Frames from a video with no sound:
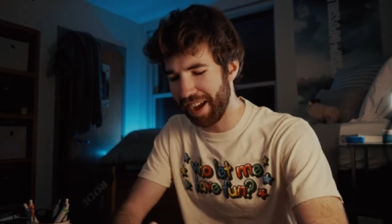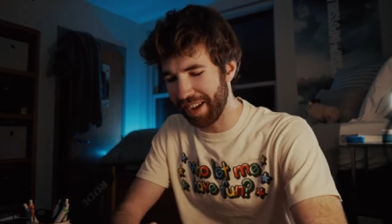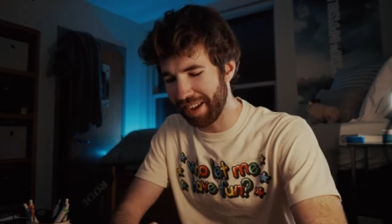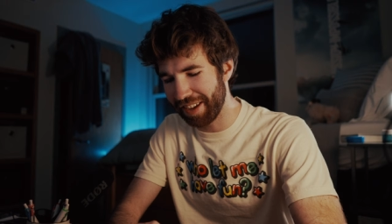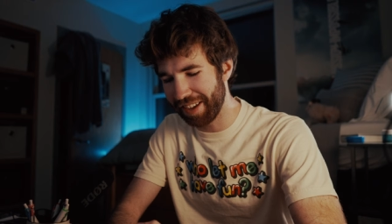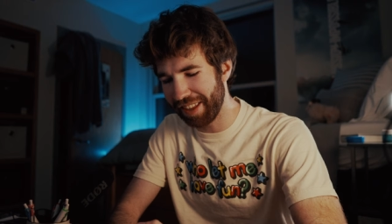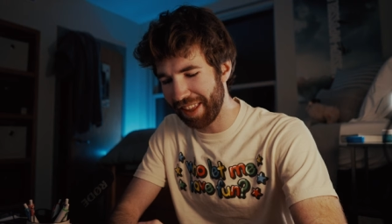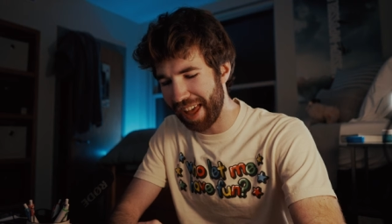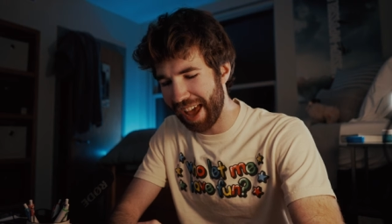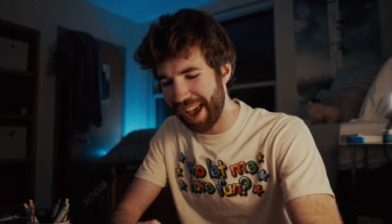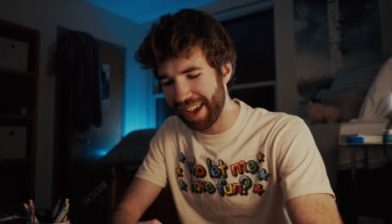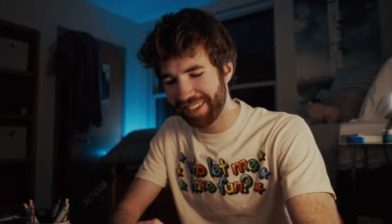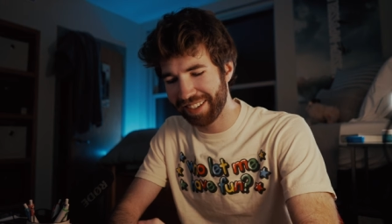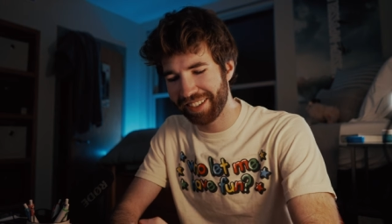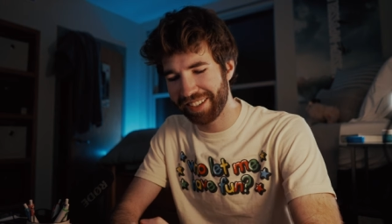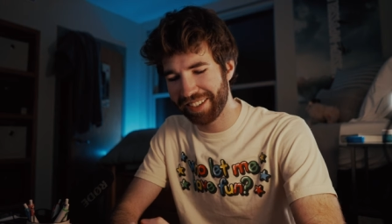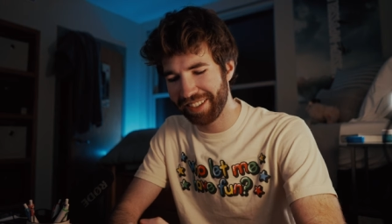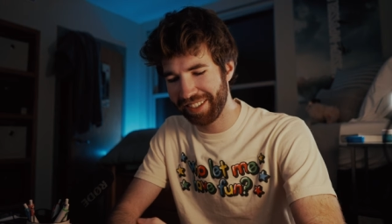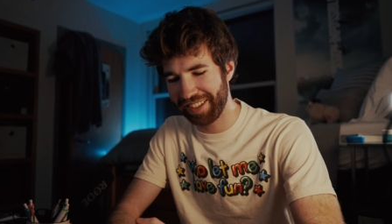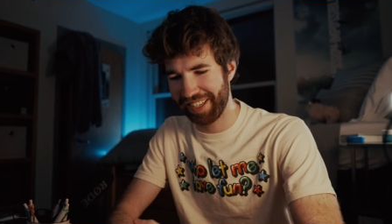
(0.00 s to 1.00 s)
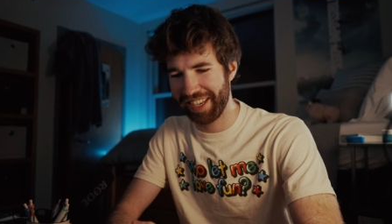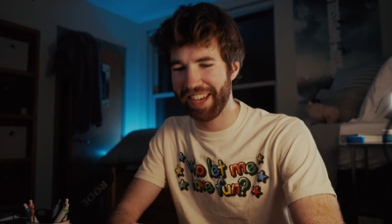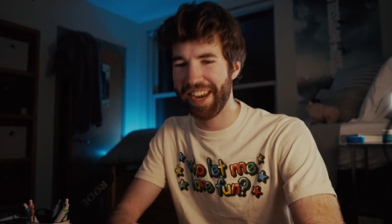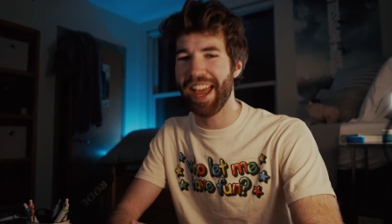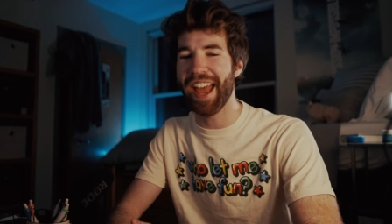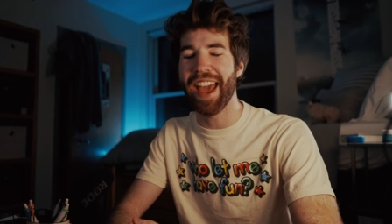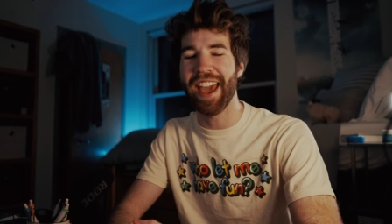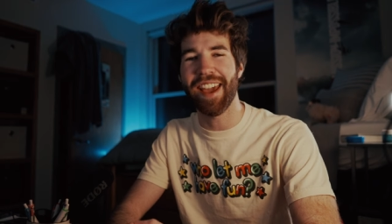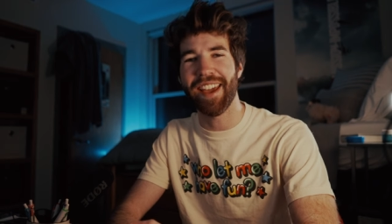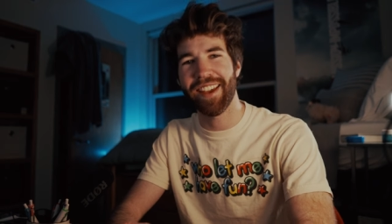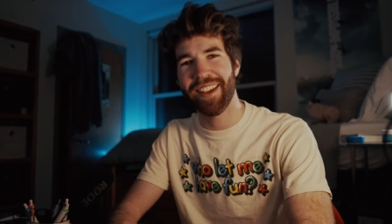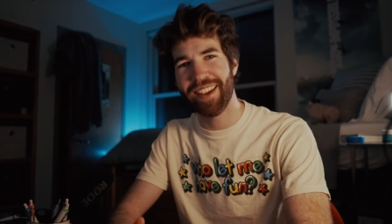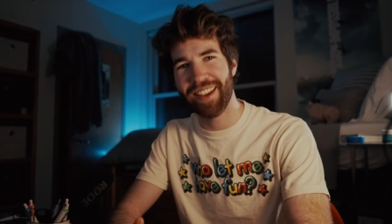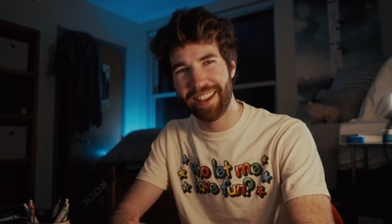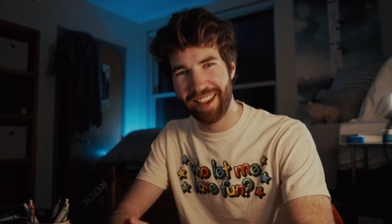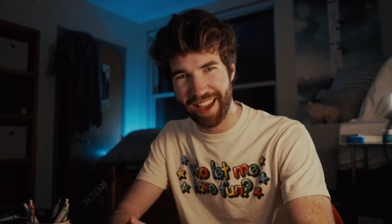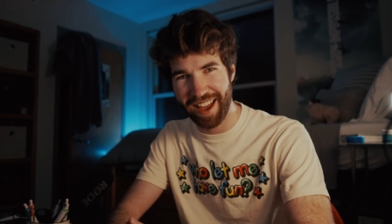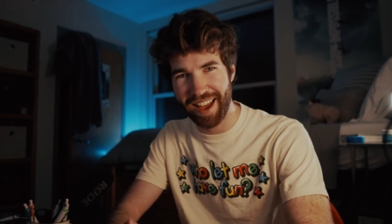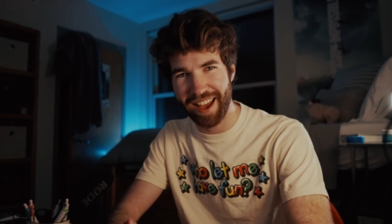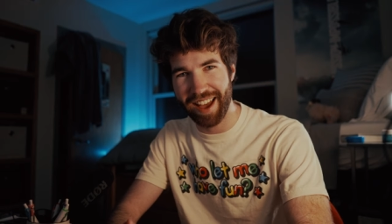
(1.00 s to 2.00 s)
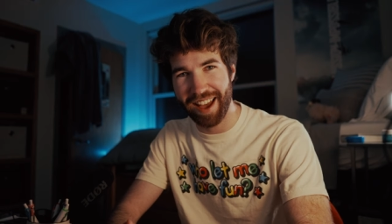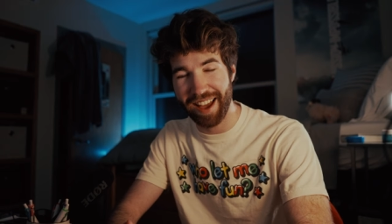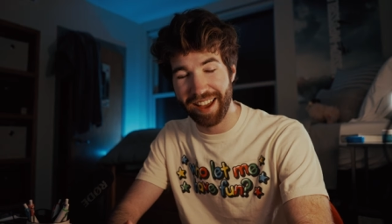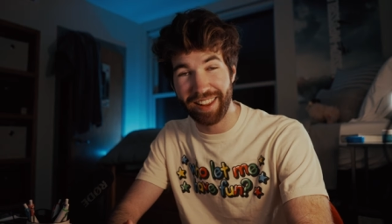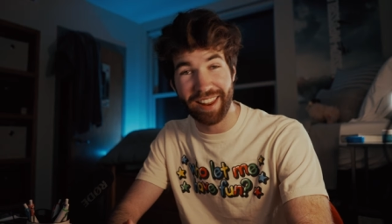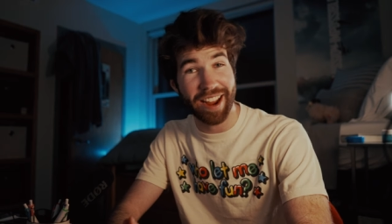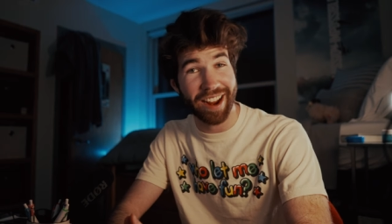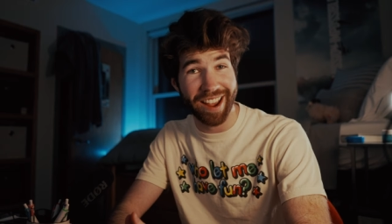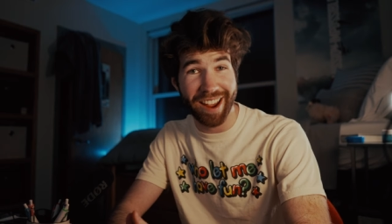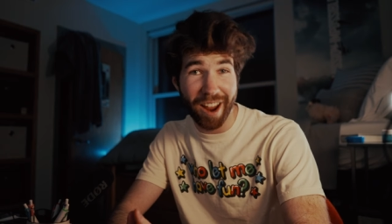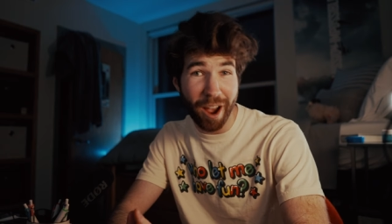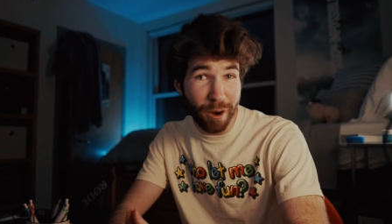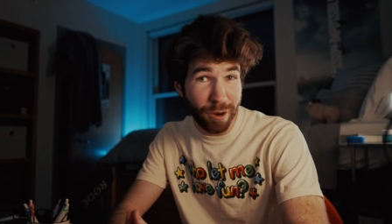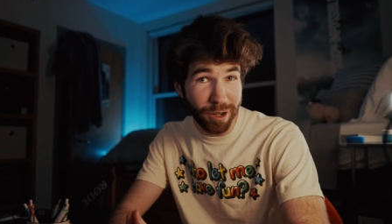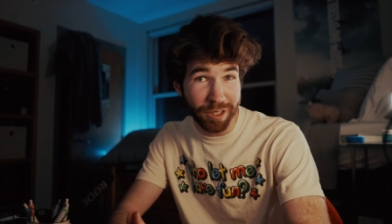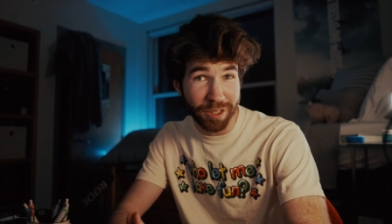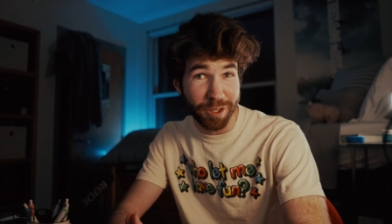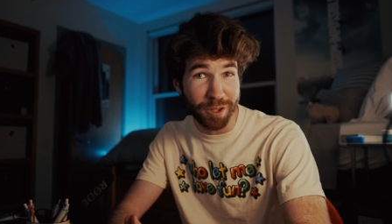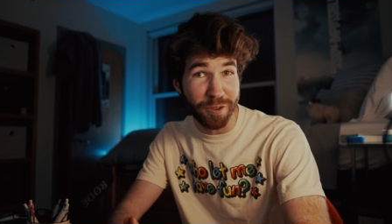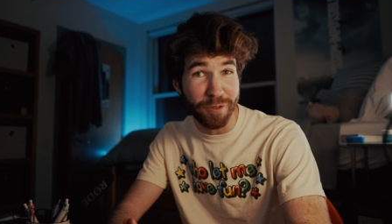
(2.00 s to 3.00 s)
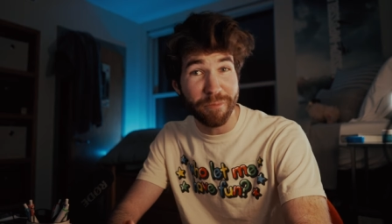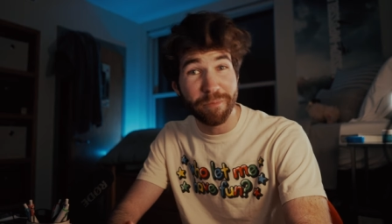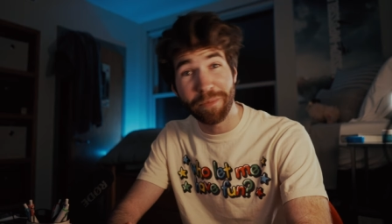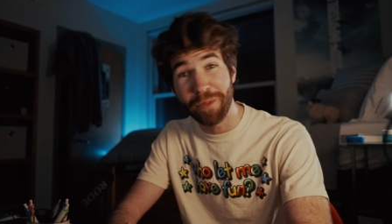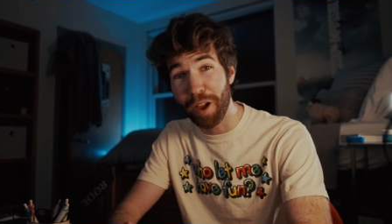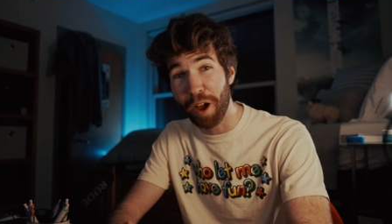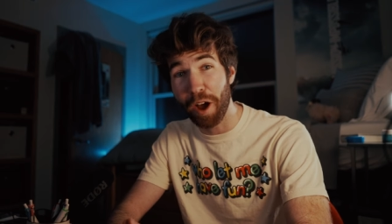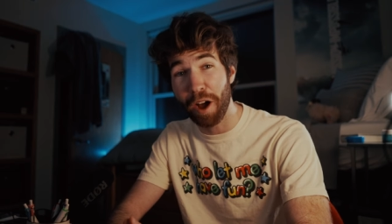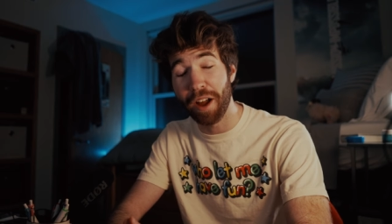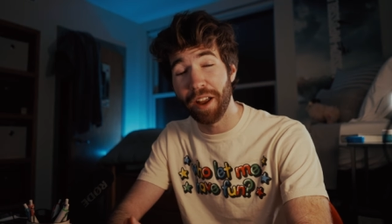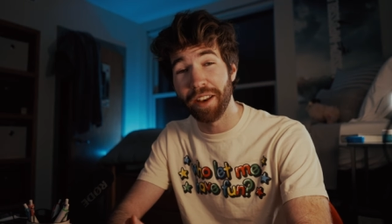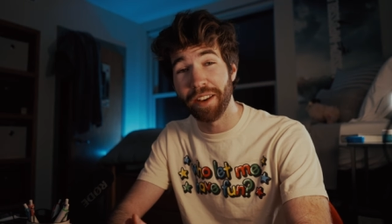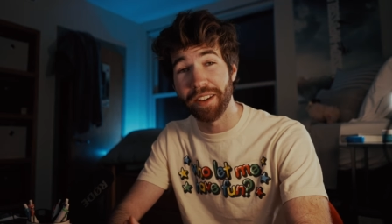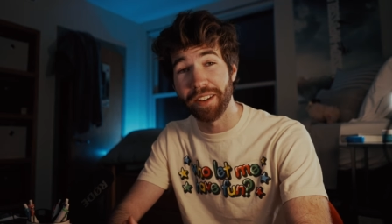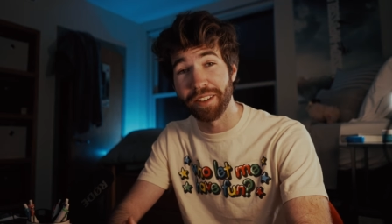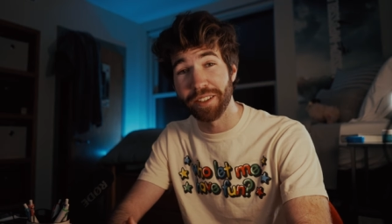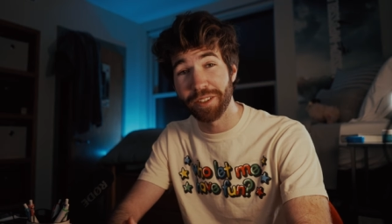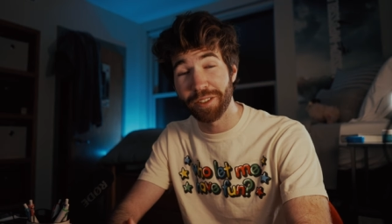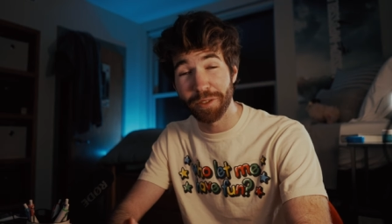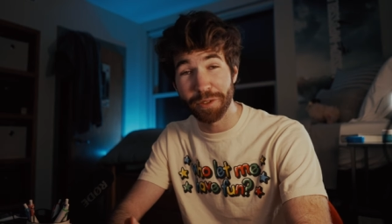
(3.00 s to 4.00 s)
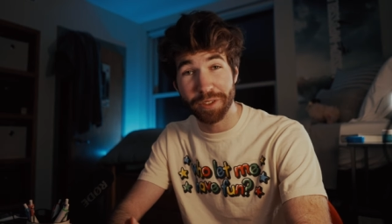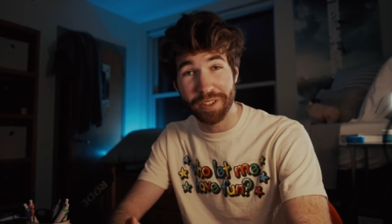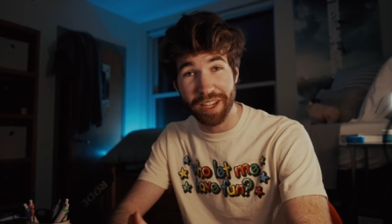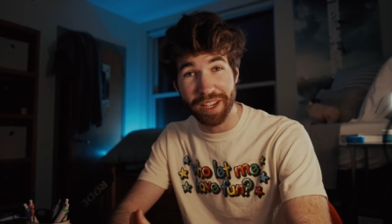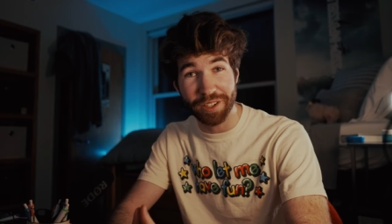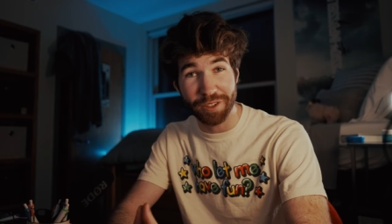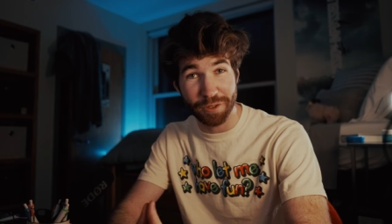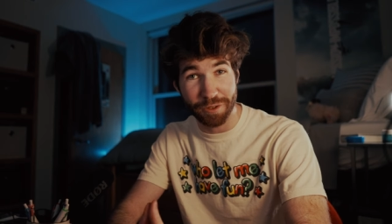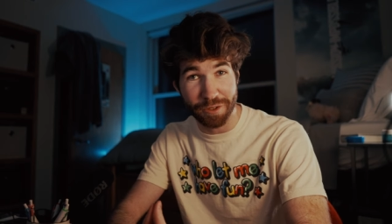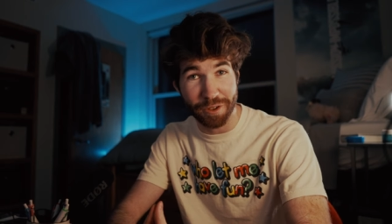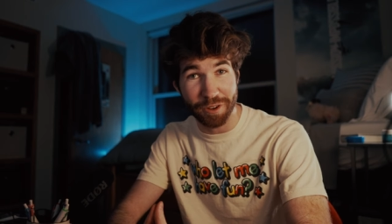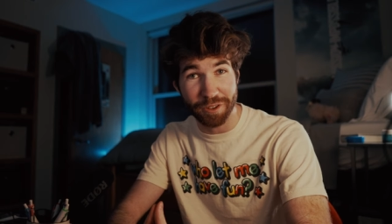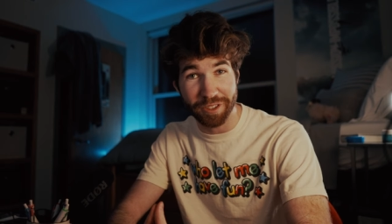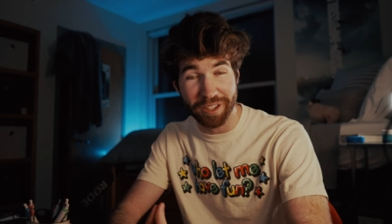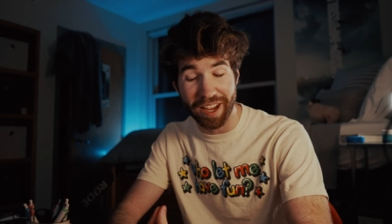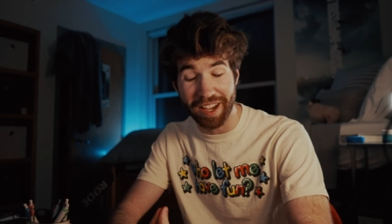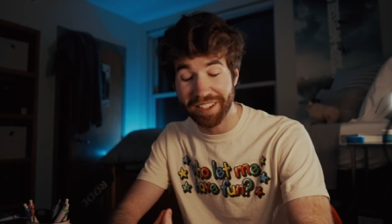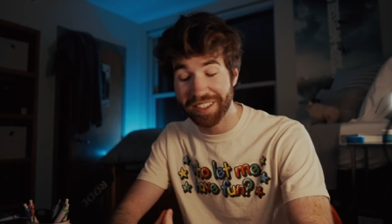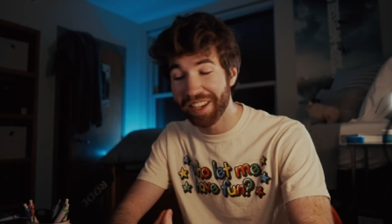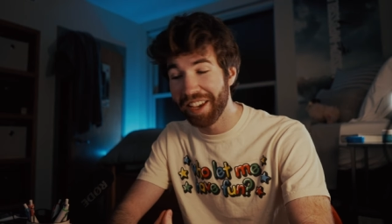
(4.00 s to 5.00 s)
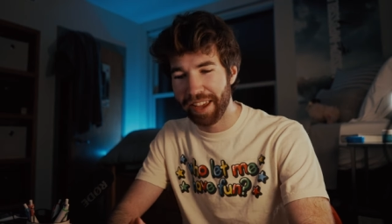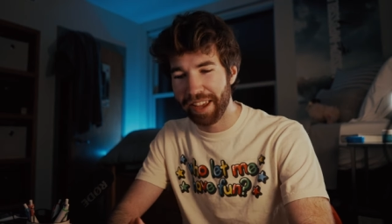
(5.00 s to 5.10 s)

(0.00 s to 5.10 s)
class today, like I always do on Tuesdays or Thursdays.